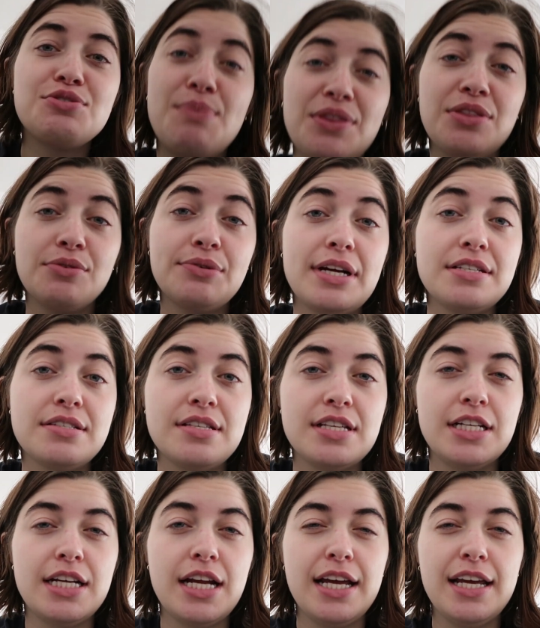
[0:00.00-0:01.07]
just spent the rest
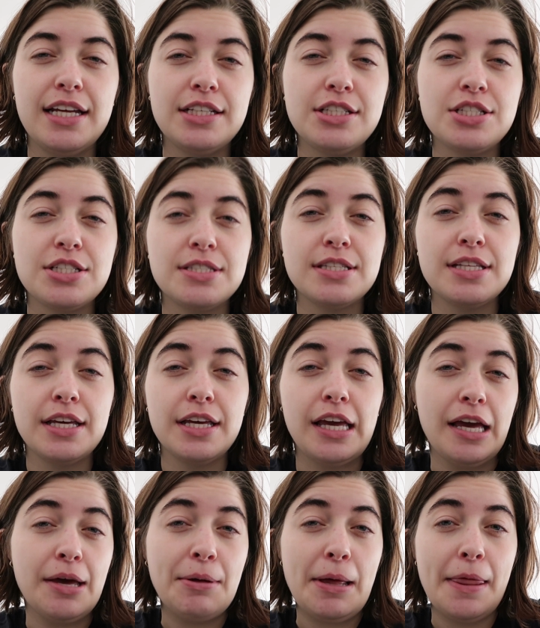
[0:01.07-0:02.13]
of the night just
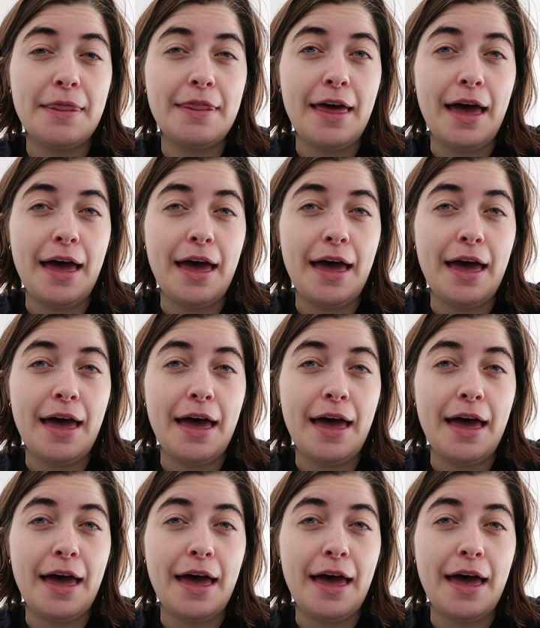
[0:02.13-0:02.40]
thinking about